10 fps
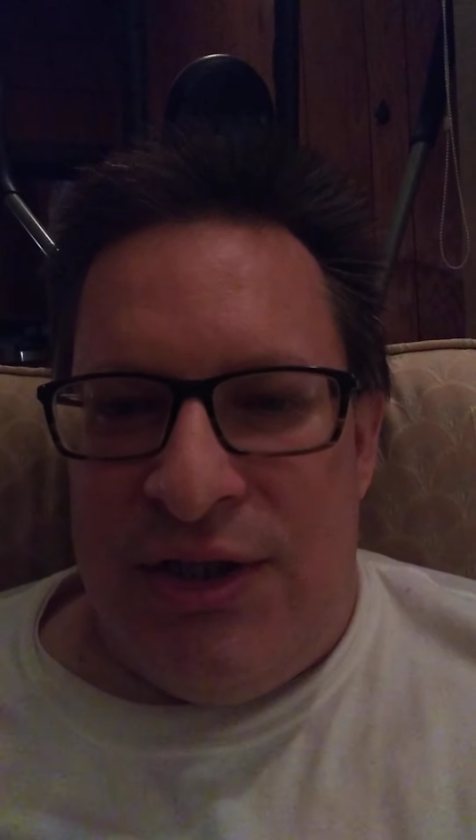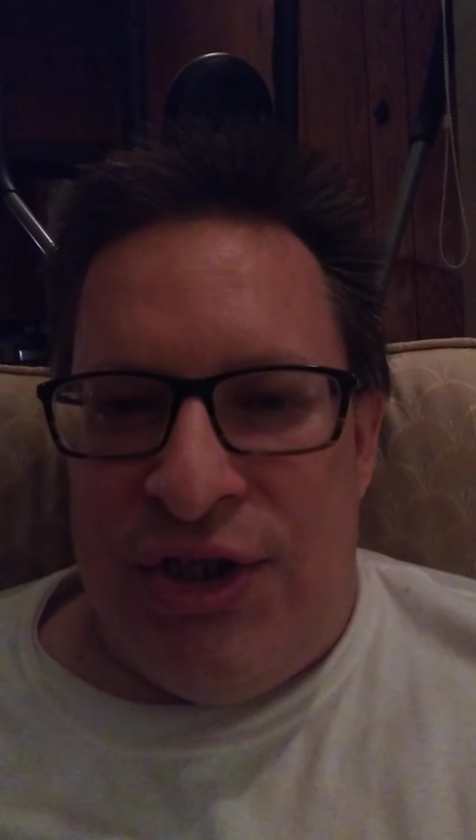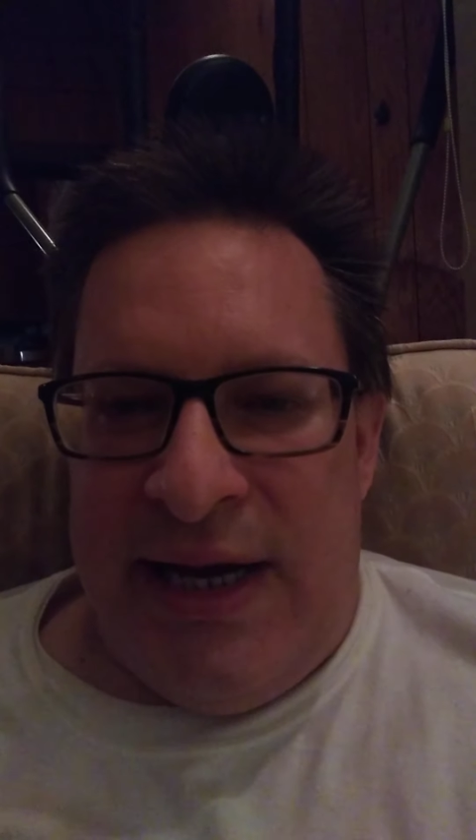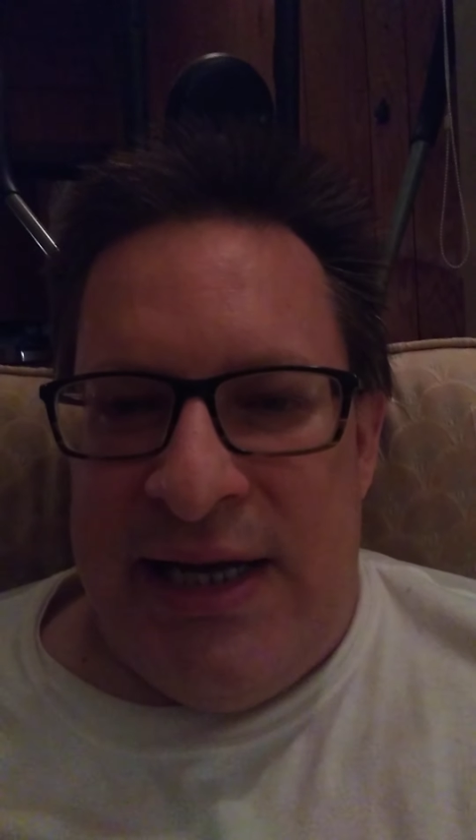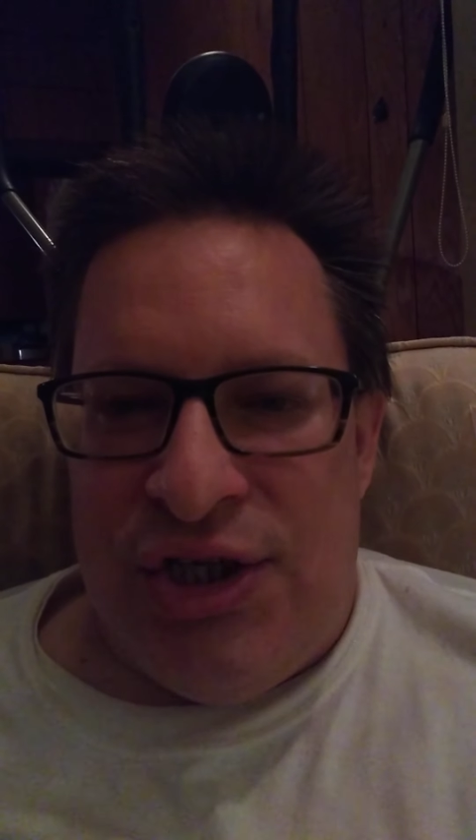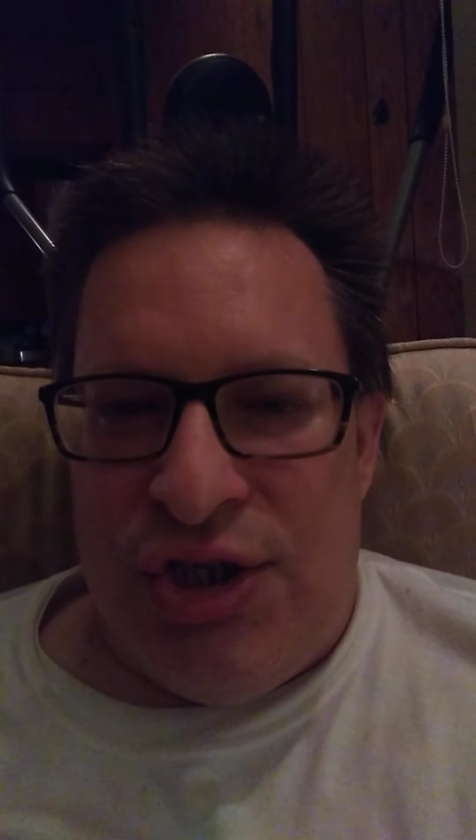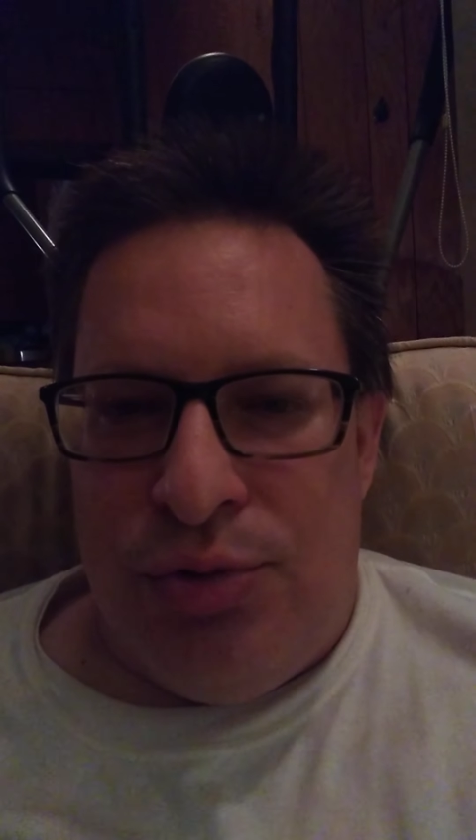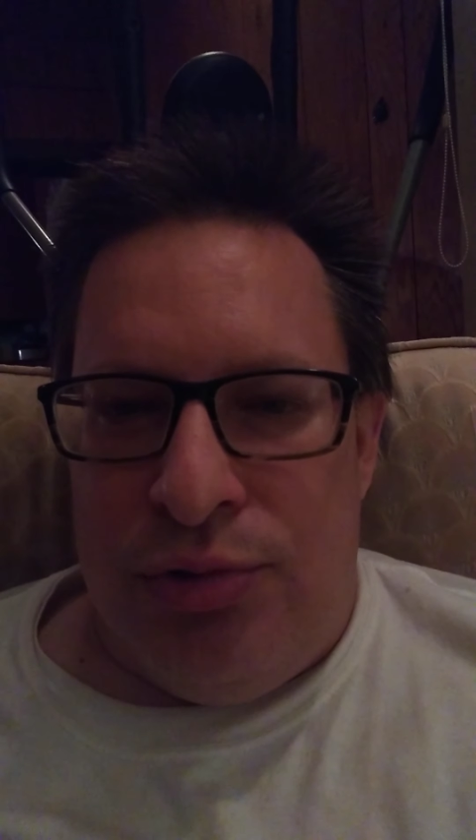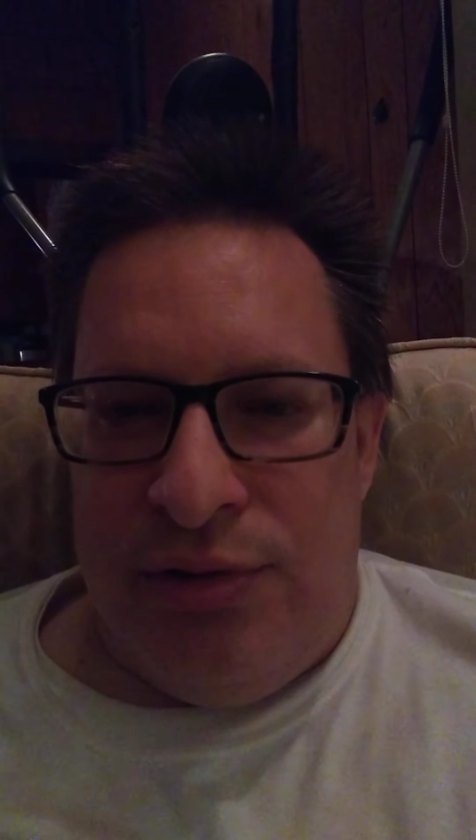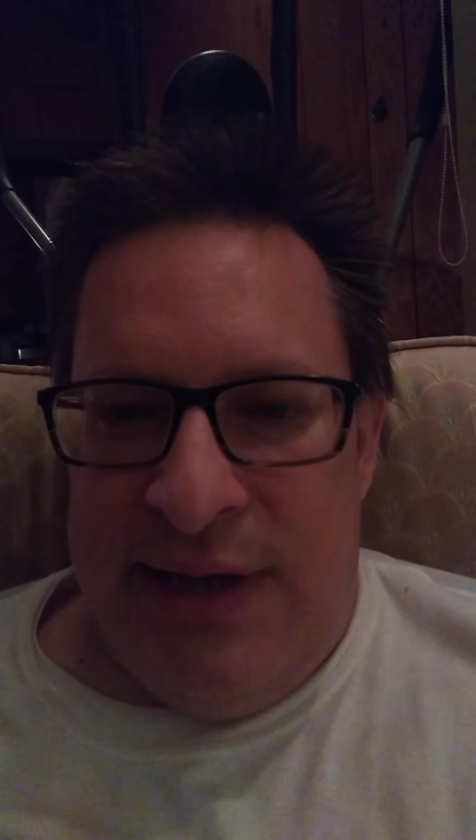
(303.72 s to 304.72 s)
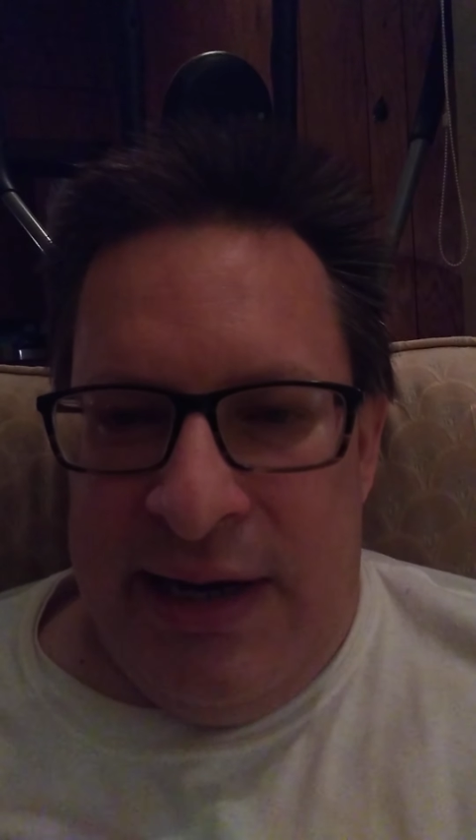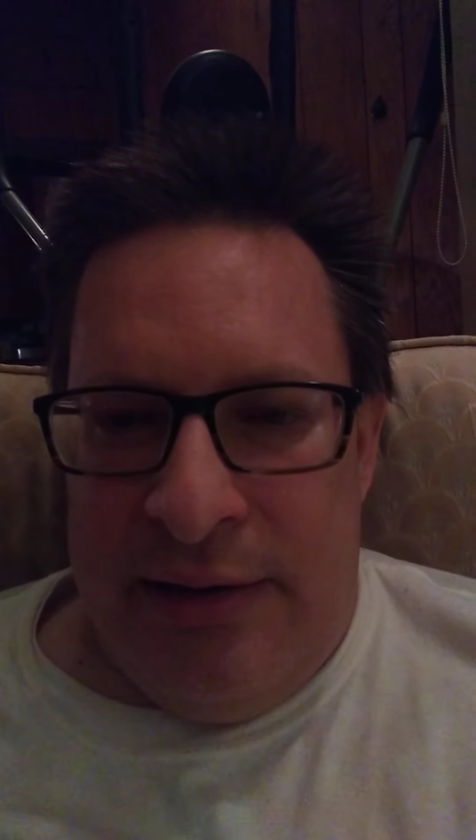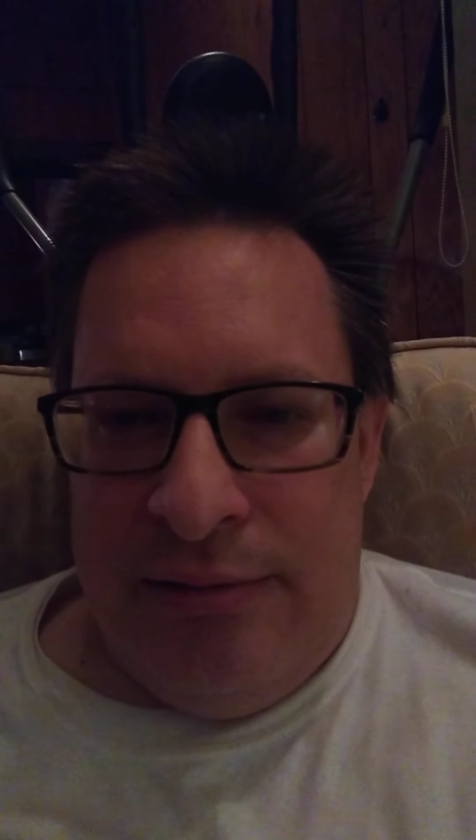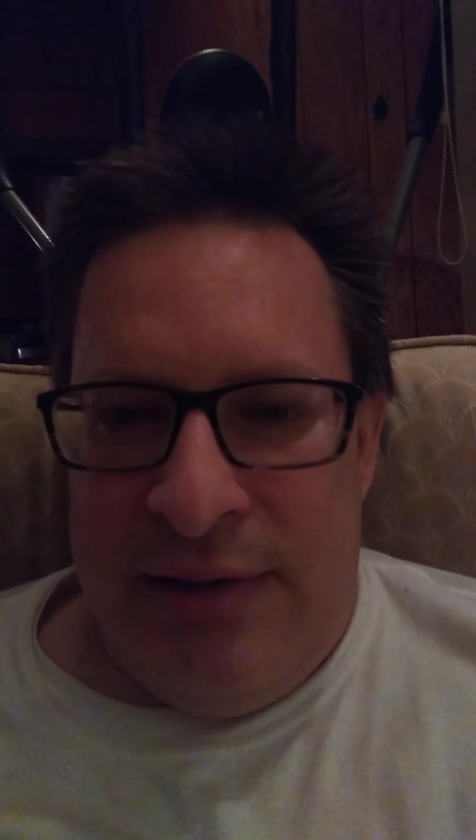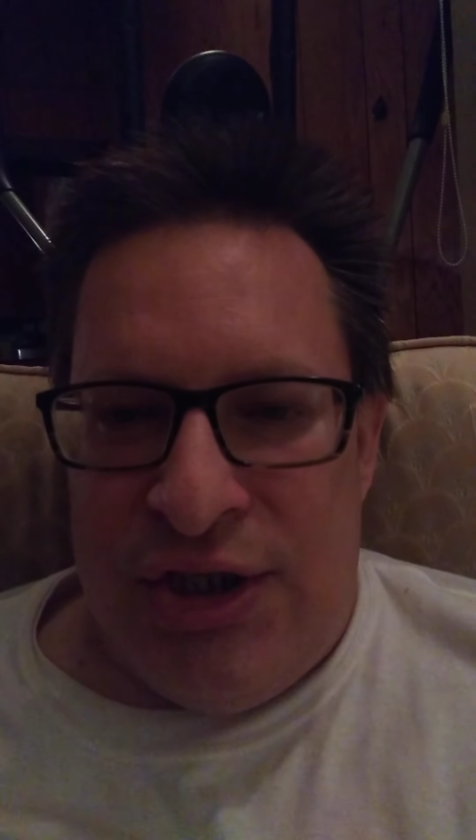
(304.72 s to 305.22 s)
the changes were
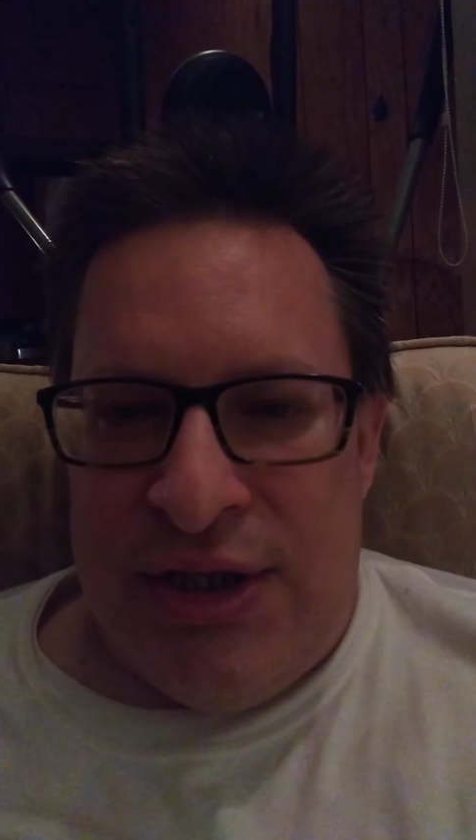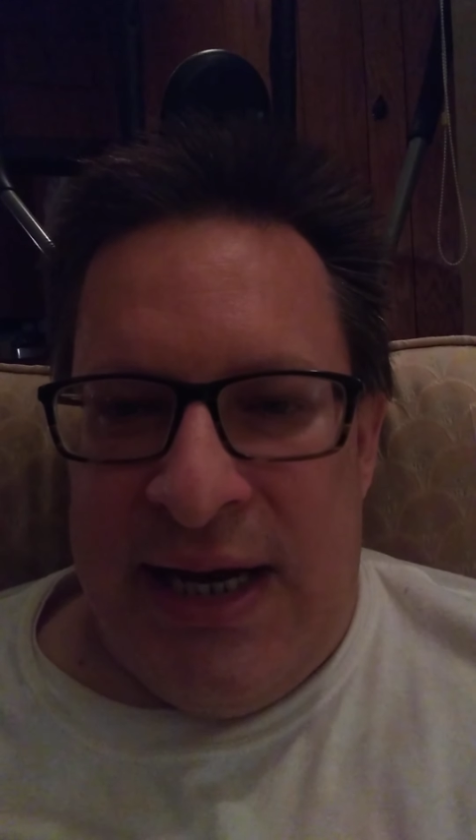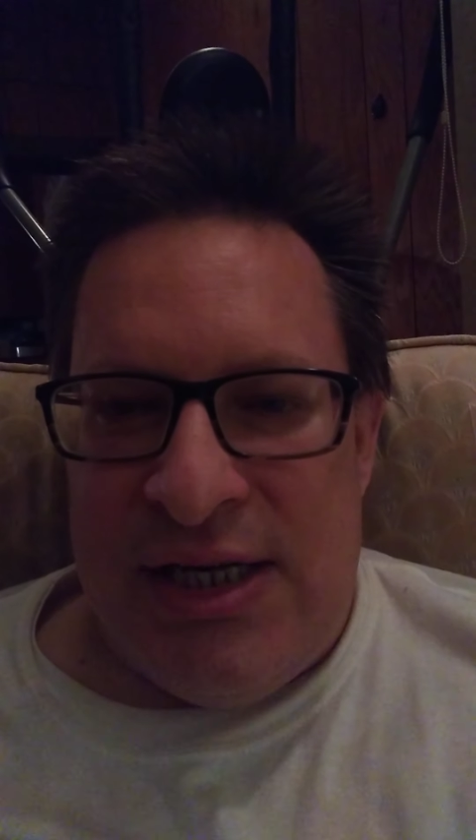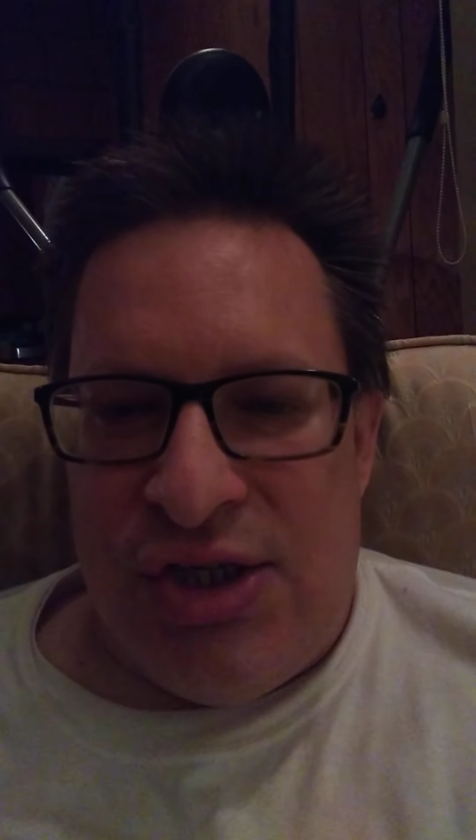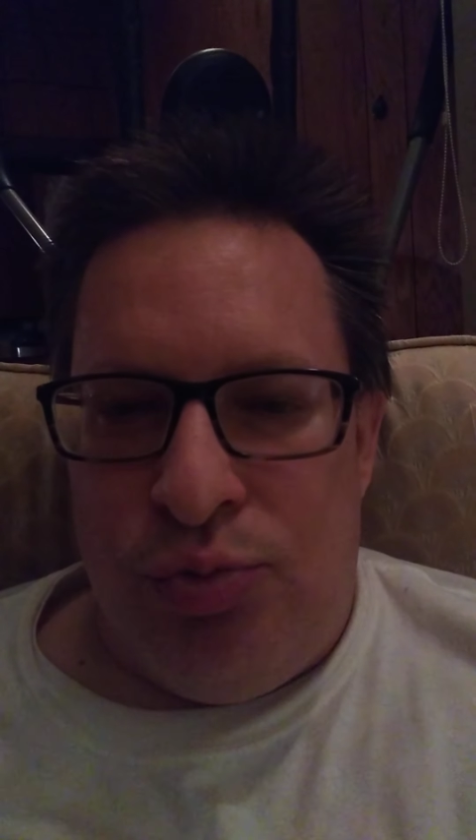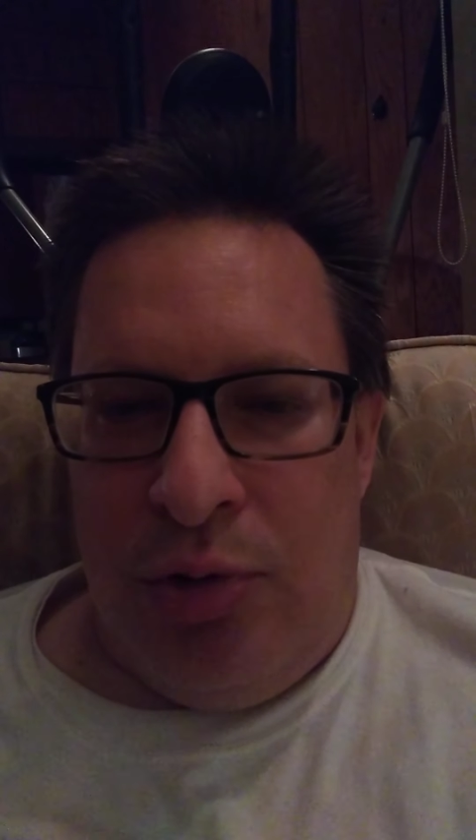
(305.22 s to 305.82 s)
there the changes